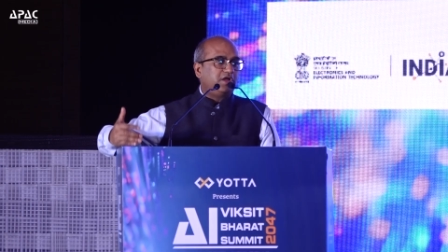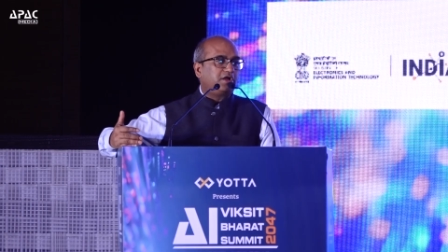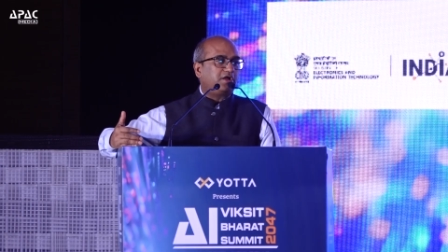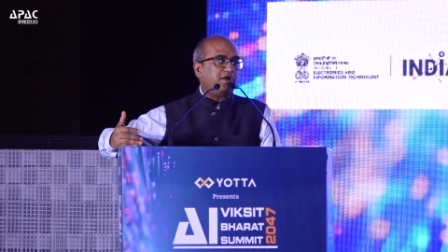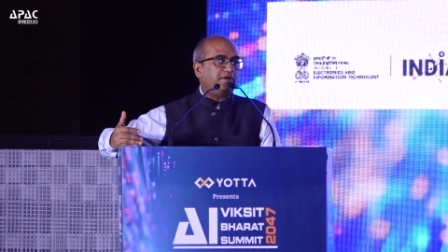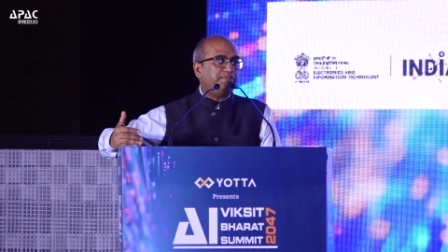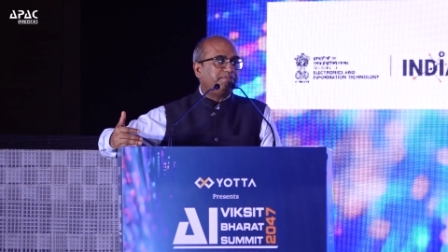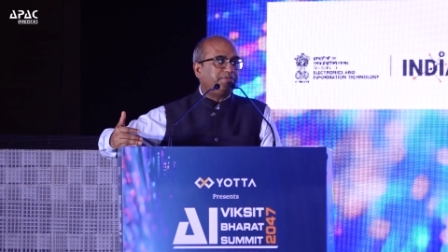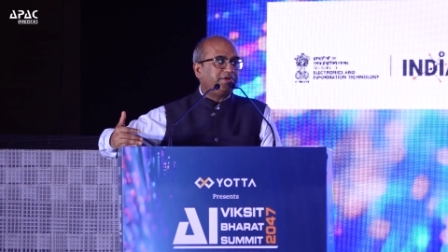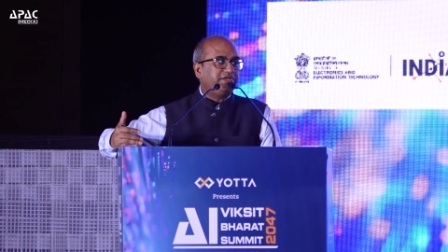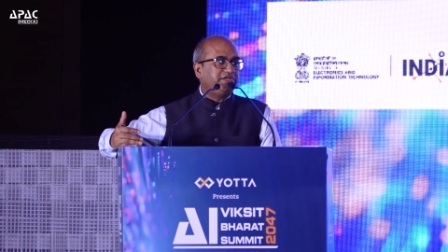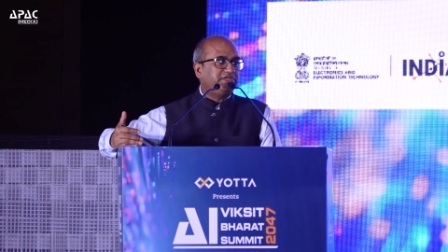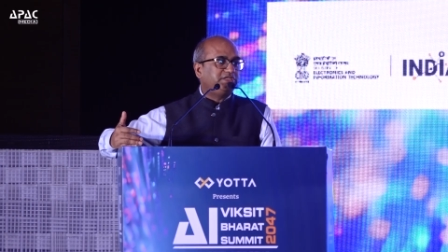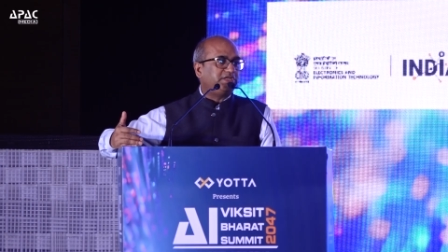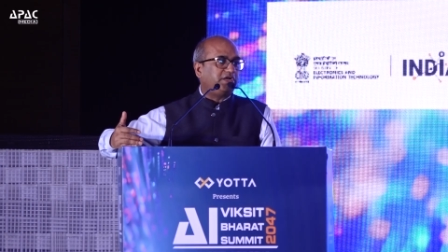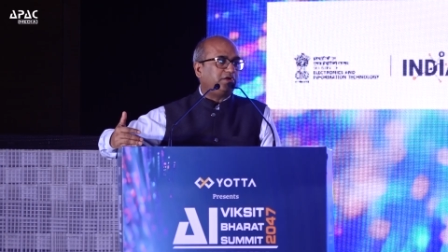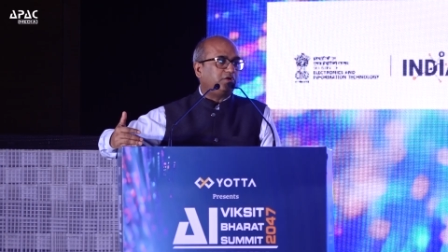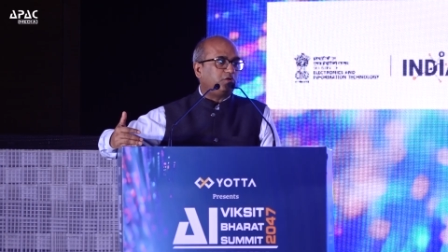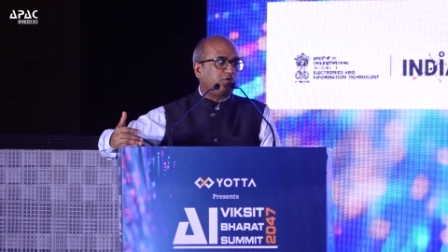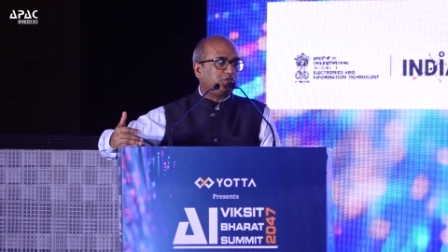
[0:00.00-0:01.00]
companies,
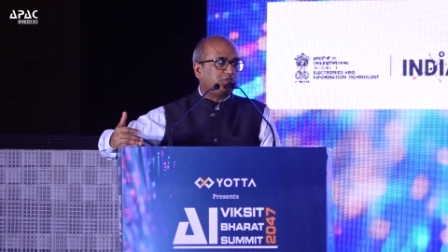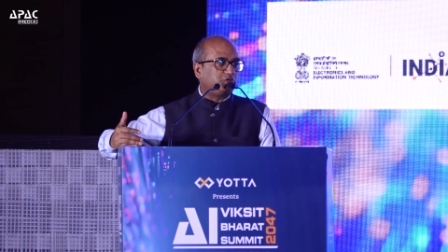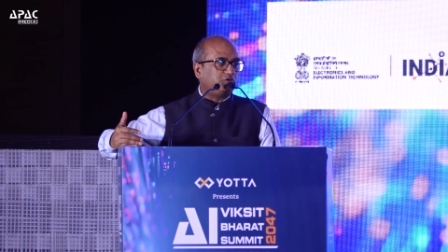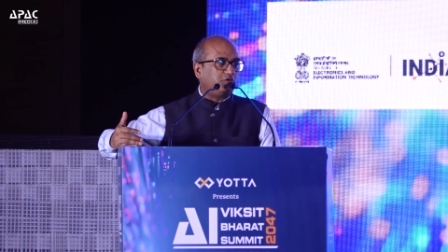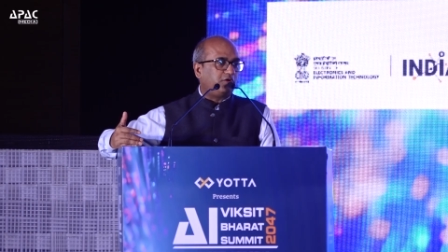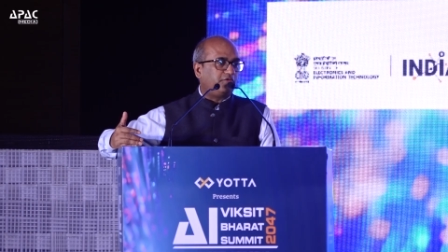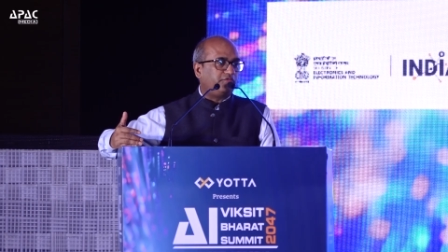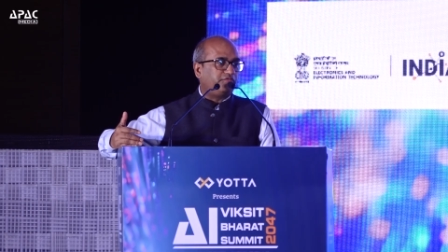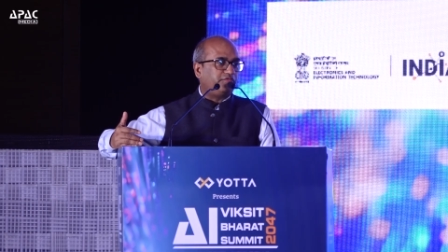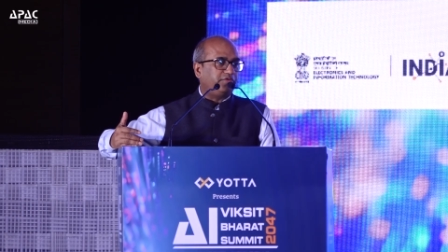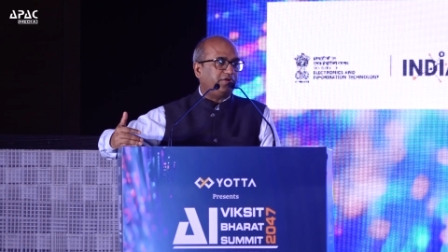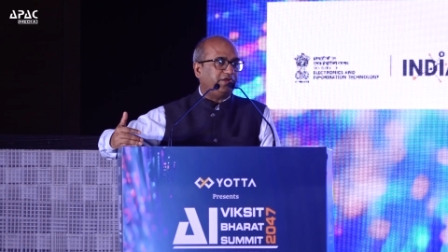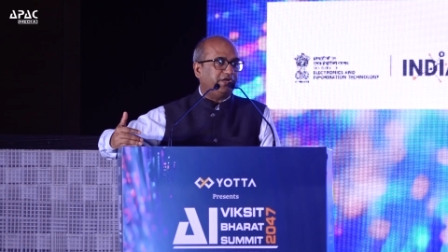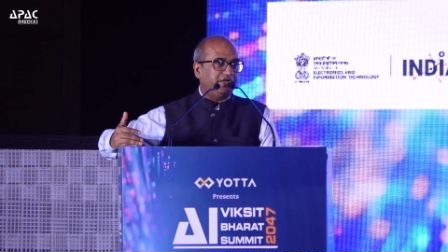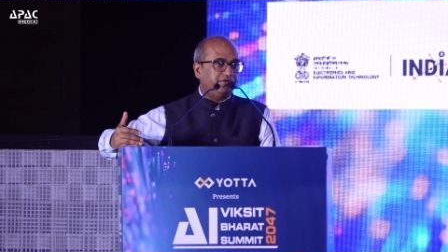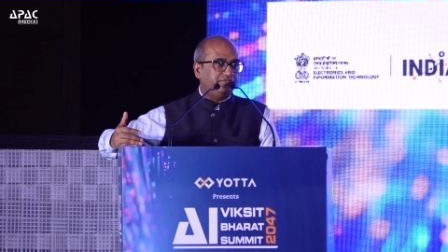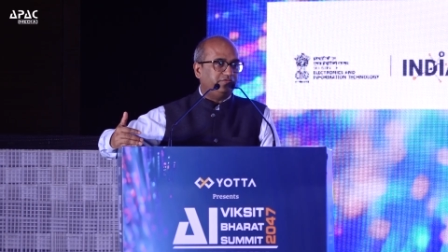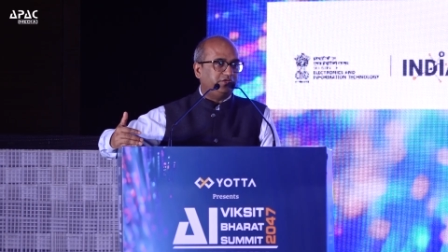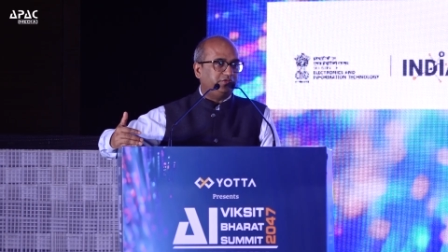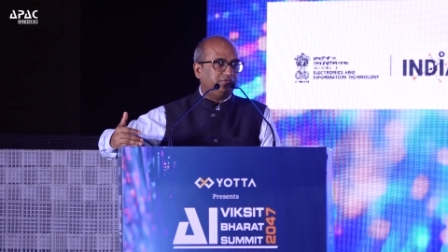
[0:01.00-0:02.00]
and also of
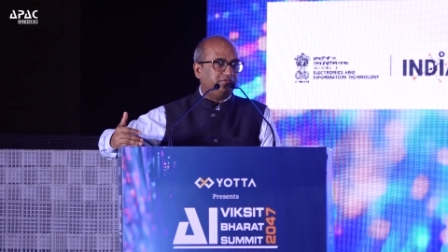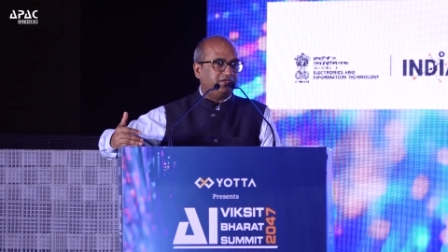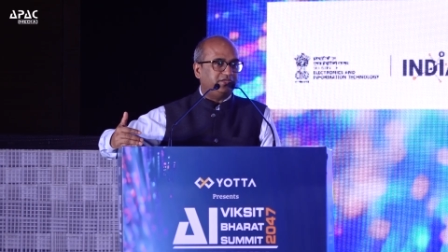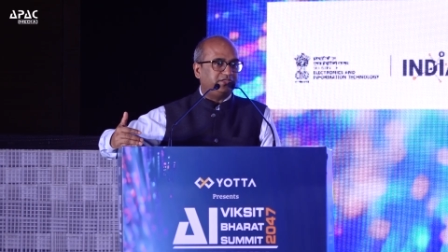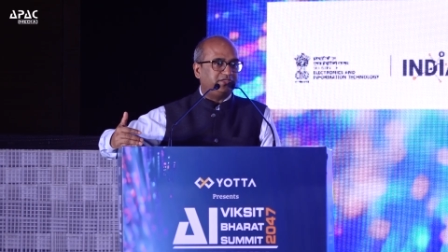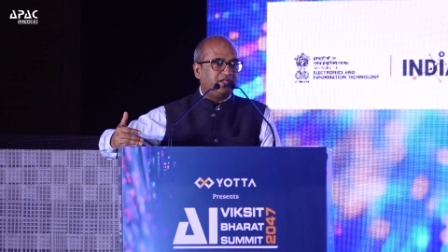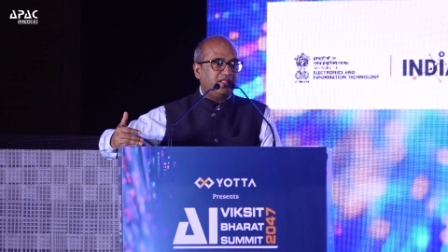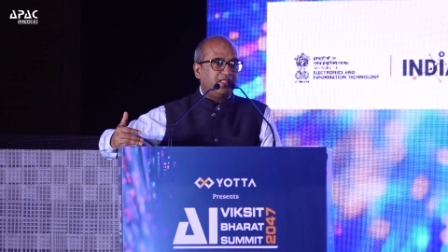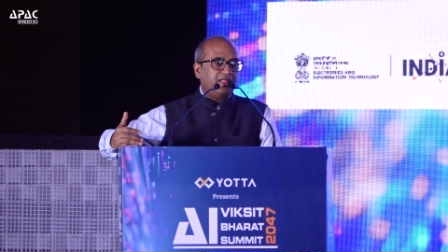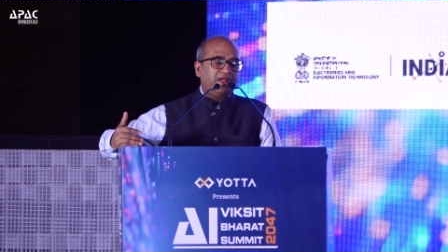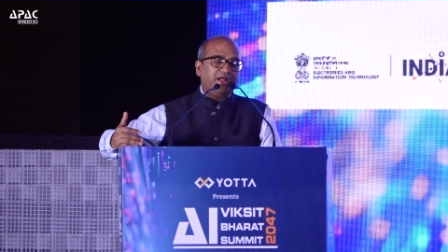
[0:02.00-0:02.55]
individuals.